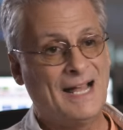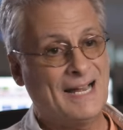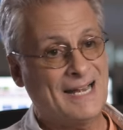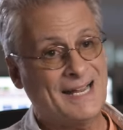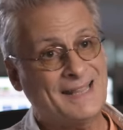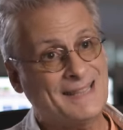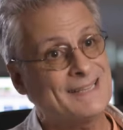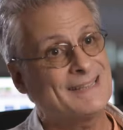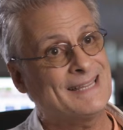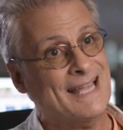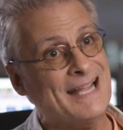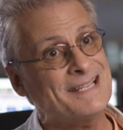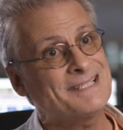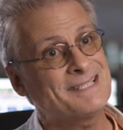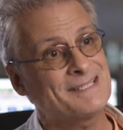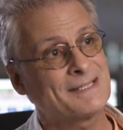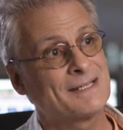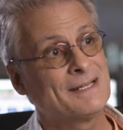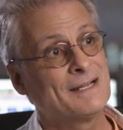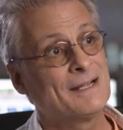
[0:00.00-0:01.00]
And I think
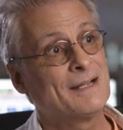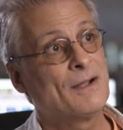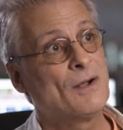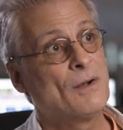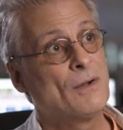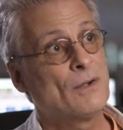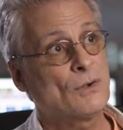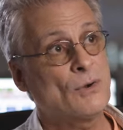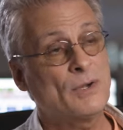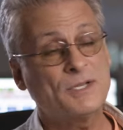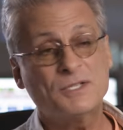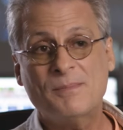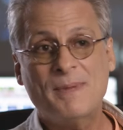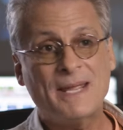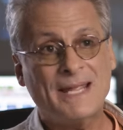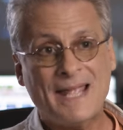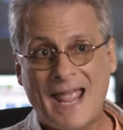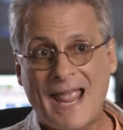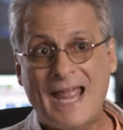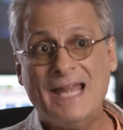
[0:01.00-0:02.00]
that's going to
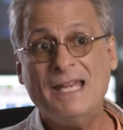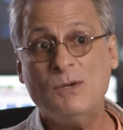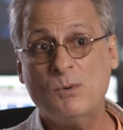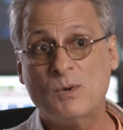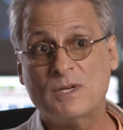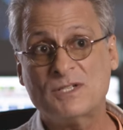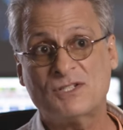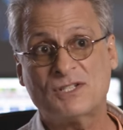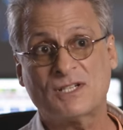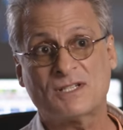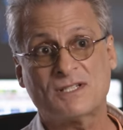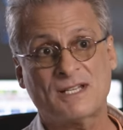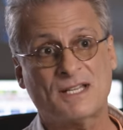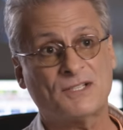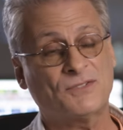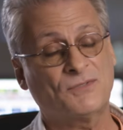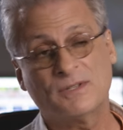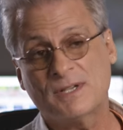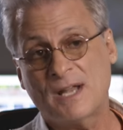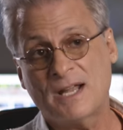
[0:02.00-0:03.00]
make anyone
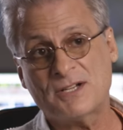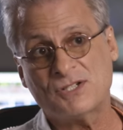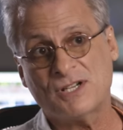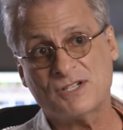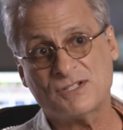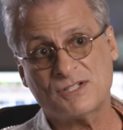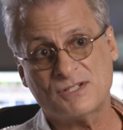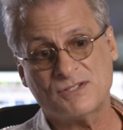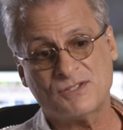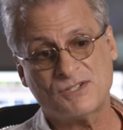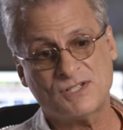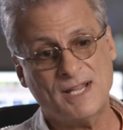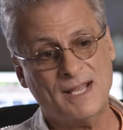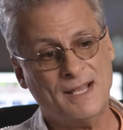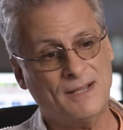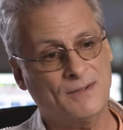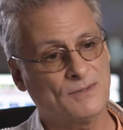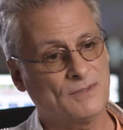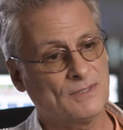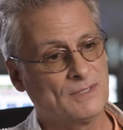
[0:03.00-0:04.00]
successful, not just in
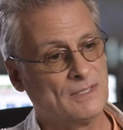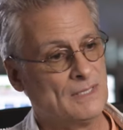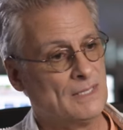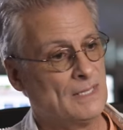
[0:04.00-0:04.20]
sound.